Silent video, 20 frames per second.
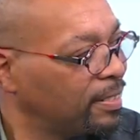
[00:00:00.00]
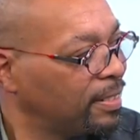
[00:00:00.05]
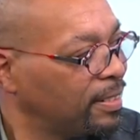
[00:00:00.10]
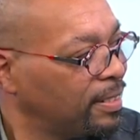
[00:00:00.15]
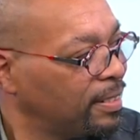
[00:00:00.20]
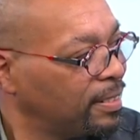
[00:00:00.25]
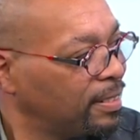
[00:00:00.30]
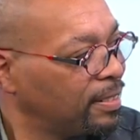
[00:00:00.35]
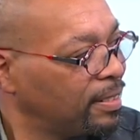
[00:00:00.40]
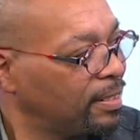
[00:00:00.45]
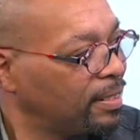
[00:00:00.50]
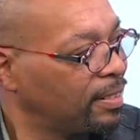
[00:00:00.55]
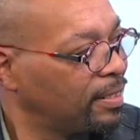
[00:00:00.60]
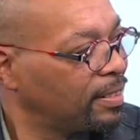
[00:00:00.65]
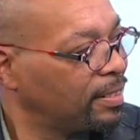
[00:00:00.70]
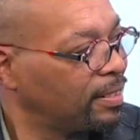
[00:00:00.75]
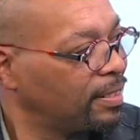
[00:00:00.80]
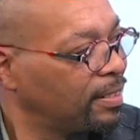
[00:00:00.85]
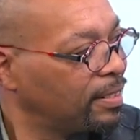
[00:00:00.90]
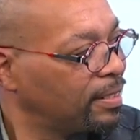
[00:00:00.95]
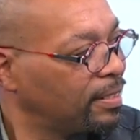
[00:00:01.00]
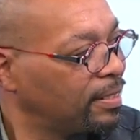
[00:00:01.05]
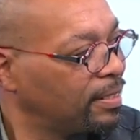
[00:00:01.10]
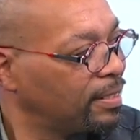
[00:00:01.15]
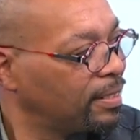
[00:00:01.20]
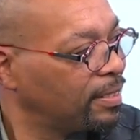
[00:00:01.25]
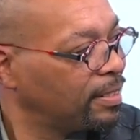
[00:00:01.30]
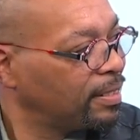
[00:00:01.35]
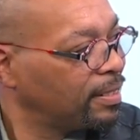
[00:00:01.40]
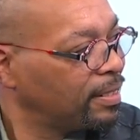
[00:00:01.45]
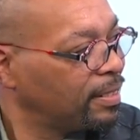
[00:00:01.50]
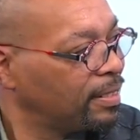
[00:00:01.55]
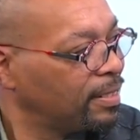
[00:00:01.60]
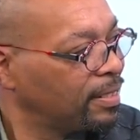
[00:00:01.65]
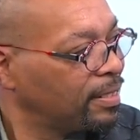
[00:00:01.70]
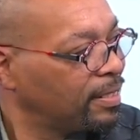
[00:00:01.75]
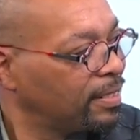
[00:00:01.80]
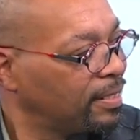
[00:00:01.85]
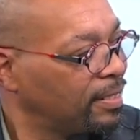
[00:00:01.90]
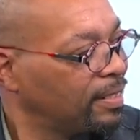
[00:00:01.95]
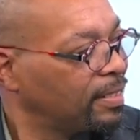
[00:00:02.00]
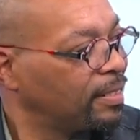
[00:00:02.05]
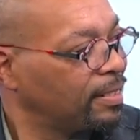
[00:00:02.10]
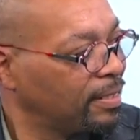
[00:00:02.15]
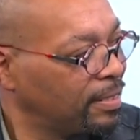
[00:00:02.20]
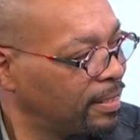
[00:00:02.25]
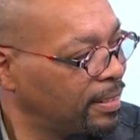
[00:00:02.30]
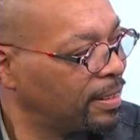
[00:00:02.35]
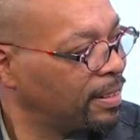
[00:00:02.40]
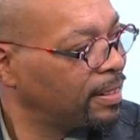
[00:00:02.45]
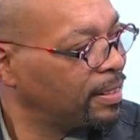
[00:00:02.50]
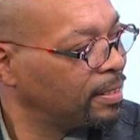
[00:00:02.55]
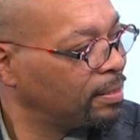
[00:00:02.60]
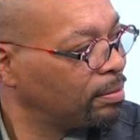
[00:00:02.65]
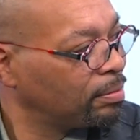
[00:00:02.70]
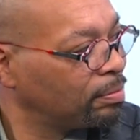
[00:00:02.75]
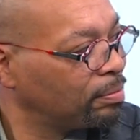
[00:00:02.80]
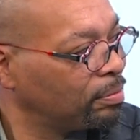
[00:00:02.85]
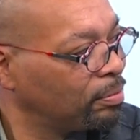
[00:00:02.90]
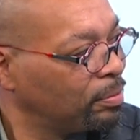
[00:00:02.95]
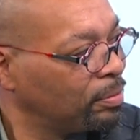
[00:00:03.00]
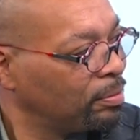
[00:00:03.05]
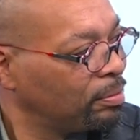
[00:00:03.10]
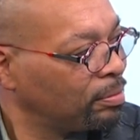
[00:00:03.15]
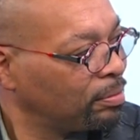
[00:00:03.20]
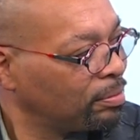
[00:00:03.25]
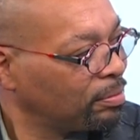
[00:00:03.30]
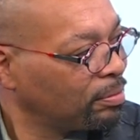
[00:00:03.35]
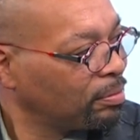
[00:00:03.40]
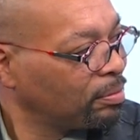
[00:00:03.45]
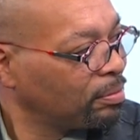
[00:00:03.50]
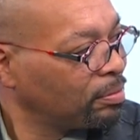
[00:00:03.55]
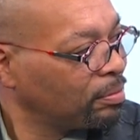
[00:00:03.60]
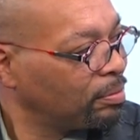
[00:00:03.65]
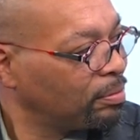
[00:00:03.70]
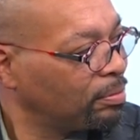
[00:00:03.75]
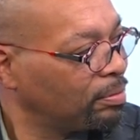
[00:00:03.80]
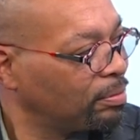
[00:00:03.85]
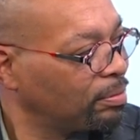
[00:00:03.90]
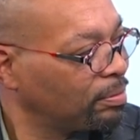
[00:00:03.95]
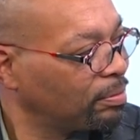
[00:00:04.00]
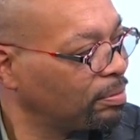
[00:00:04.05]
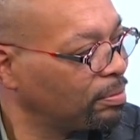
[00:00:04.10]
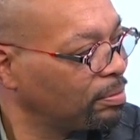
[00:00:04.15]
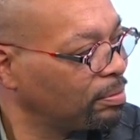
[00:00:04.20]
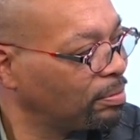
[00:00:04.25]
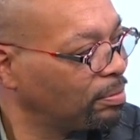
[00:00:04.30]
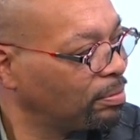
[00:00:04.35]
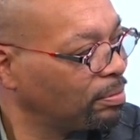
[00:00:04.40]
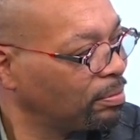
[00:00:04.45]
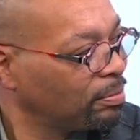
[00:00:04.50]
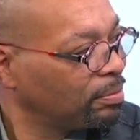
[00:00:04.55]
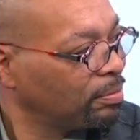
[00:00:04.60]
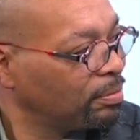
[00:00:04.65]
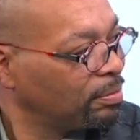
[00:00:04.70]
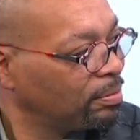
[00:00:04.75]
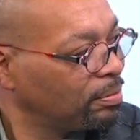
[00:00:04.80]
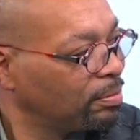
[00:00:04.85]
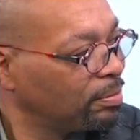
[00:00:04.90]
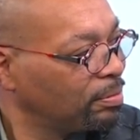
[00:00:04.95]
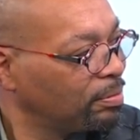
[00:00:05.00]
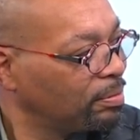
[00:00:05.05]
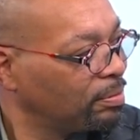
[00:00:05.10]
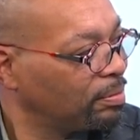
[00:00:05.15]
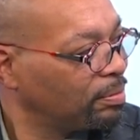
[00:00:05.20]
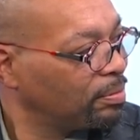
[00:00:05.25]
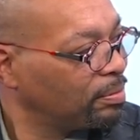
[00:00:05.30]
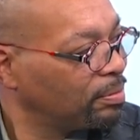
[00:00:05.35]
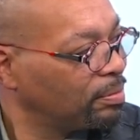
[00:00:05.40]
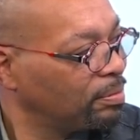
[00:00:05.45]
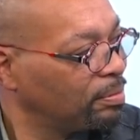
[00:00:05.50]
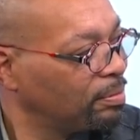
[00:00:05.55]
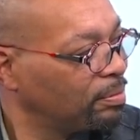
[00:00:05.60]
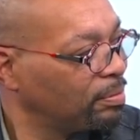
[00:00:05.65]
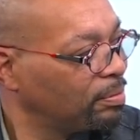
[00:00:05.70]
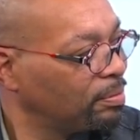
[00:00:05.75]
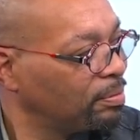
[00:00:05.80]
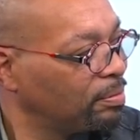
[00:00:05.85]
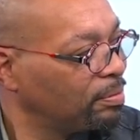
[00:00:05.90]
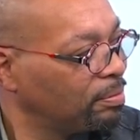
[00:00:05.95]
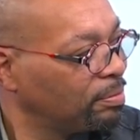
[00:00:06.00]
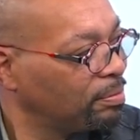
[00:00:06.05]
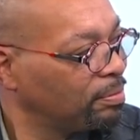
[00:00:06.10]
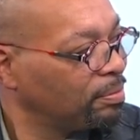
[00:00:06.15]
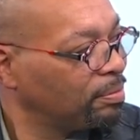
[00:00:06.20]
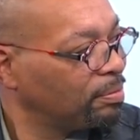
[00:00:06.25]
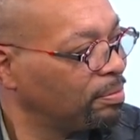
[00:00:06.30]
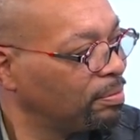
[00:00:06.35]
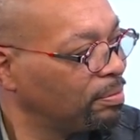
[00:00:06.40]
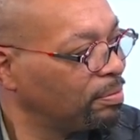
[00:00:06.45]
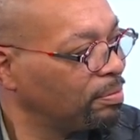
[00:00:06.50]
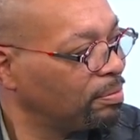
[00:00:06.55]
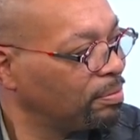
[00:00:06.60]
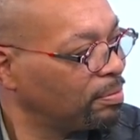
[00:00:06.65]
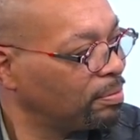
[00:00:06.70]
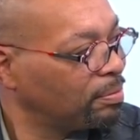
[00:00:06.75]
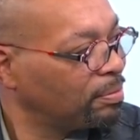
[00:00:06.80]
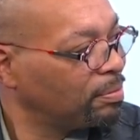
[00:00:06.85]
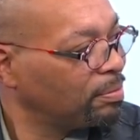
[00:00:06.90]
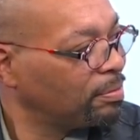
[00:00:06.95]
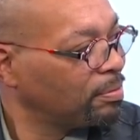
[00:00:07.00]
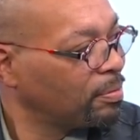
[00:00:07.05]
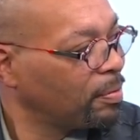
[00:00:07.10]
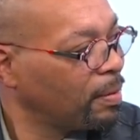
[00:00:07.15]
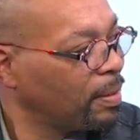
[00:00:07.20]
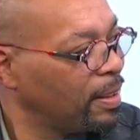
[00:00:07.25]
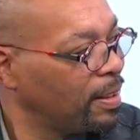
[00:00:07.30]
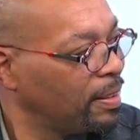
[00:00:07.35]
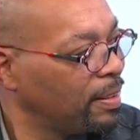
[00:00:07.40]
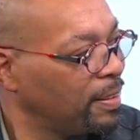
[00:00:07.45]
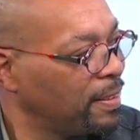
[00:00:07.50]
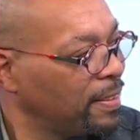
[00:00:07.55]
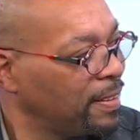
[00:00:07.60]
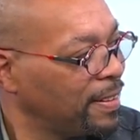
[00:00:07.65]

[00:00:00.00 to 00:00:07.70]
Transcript: The person shown says nothing.